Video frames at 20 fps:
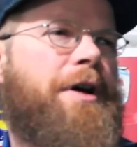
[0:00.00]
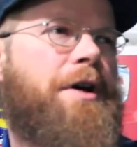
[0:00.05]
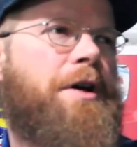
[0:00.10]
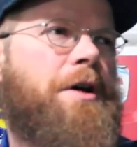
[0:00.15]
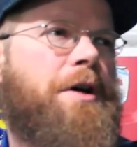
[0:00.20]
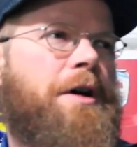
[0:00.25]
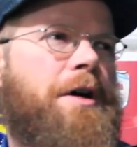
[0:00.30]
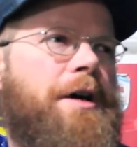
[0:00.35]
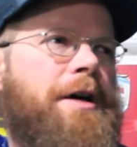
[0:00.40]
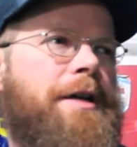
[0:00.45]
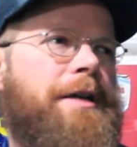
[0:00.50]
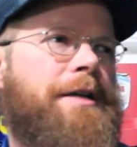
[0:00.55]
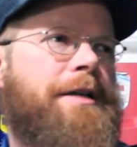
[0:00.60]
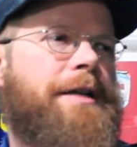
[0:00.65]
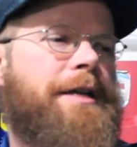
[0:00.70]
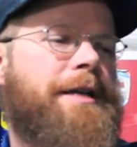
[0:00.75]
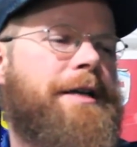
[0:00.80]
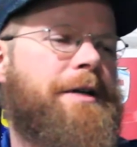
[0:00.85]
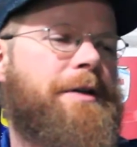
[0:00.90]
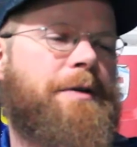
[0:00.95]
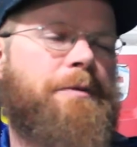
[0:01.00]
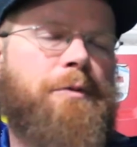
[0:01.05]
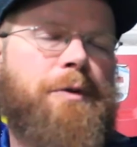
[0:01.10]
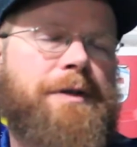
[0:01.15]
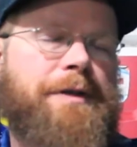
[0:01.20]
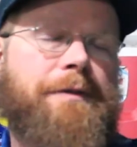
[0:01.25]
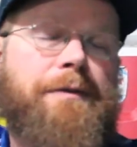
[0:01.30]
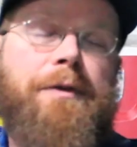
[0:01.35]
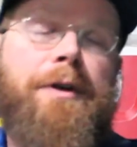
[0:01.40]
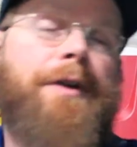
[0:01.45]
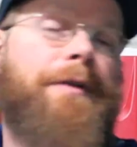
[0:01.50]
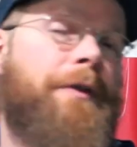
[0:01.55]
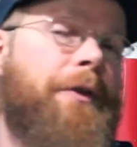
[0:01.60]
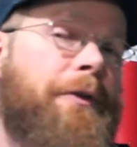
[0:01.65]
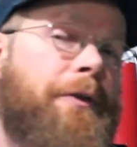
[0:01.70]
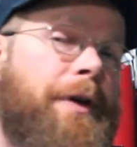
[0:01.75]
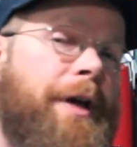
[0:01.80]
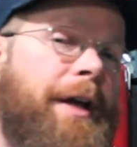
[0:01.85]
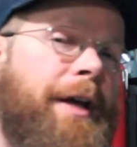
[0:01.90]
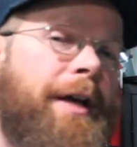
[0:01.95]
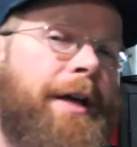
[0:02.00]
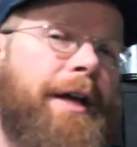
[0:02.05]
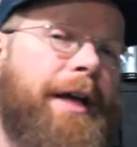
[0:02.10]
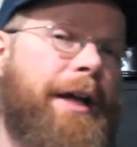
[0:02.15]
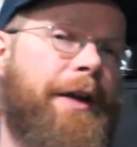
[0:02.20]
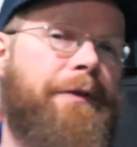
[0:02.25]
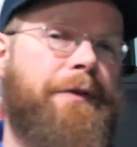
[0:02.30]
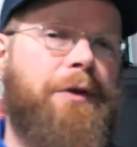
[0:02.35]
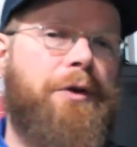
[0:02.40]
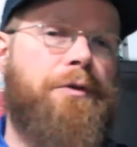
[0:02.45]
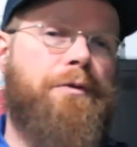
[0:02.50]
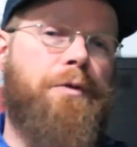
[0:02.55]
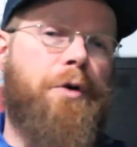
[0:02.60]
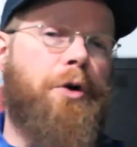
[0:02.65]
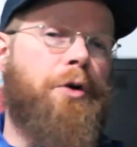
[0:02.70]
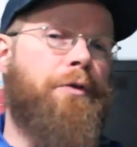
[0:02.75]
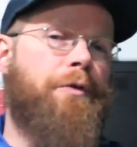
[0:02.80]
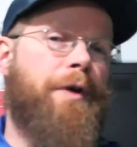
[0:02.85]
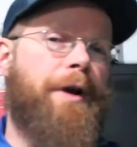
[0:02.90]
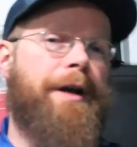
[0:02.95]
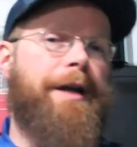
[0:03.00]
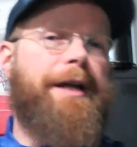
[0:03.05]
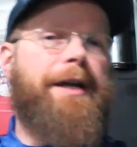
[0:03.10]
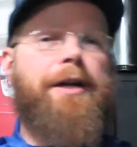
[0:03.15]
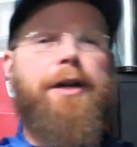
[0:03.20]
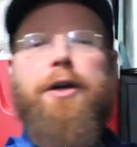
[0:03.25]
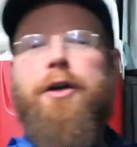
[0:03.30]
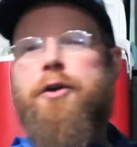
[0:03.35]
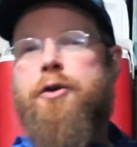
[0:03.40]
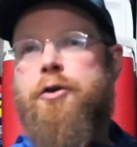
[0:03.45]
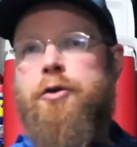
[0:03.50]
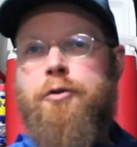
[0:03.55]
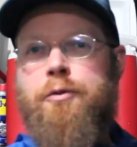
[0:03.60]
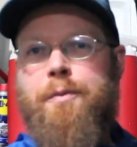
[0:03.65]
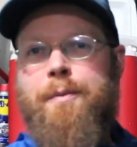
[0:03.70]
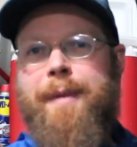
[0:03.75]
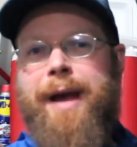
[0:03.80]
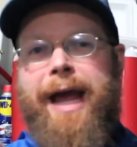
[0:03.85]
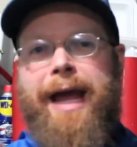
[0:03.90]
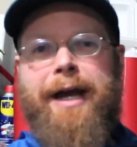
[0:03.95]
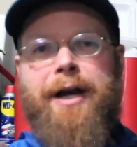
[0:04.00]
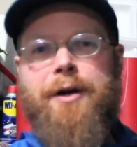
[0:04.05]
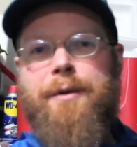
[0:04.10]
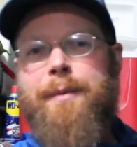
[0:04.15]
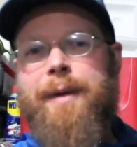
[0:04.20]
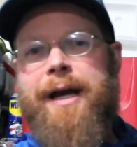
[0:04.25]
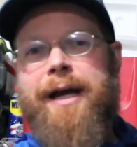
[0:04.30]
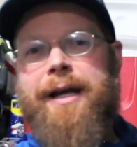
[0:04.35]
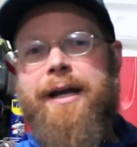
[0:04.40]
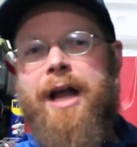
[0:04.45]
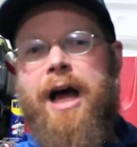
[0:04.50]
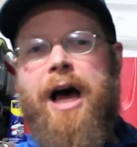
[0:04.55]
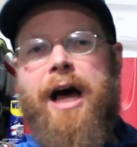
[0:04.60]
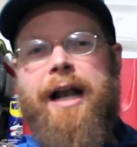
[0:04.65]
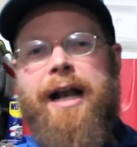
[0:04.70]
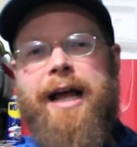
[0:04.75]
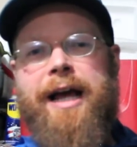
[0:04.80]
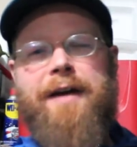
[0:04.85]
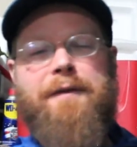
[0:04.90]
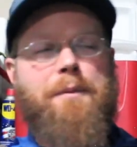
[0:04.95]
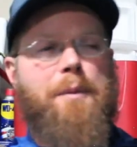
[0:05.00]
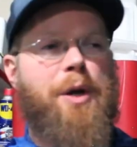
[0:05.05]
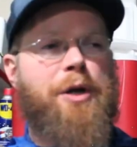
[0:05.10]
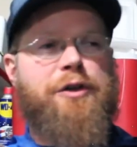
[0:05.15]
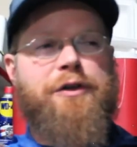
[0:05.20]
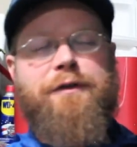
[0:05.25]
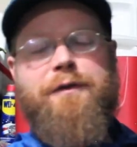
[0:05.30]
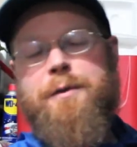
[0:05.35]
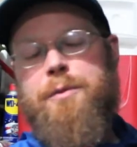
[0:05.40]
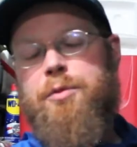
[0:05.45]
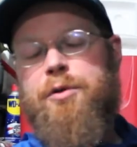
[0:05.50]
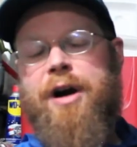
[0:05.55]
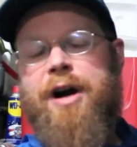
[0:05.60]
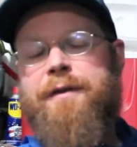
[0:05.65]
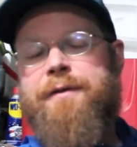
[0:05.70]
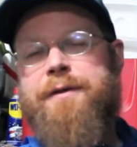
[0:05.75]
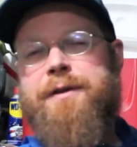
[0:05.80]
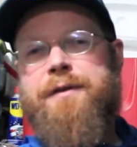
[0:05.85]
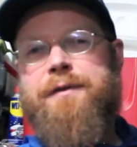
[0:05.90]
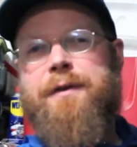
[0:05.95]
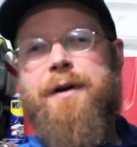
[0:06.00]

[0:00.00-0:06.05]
in front of you. And if you're road running, you may or may not have much of a preference